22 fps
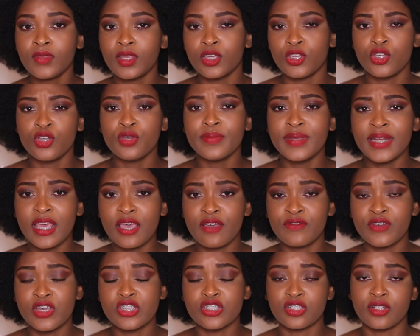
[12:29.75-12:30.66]
human hair
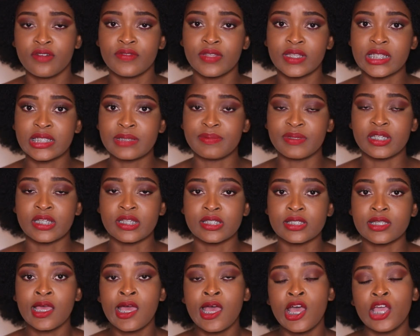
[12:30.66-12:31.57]
version of this
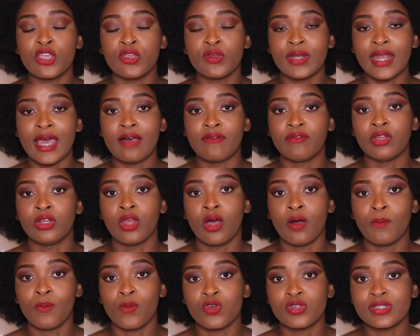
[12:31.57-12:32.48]
because you'd have a
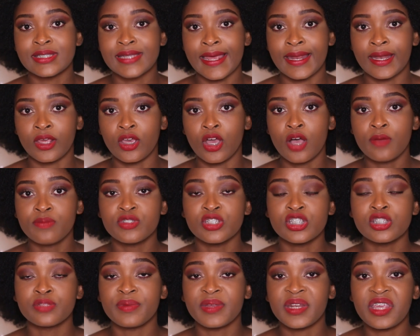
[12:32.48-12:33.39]
lot more styling
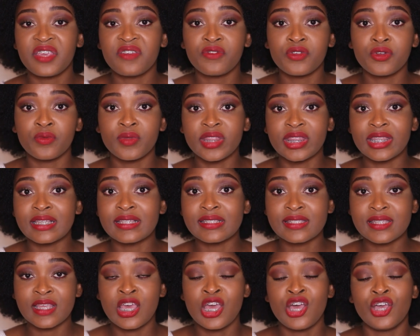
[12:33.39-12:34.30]
options but even with
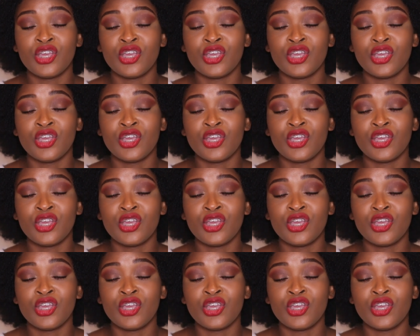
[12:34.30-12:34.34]
this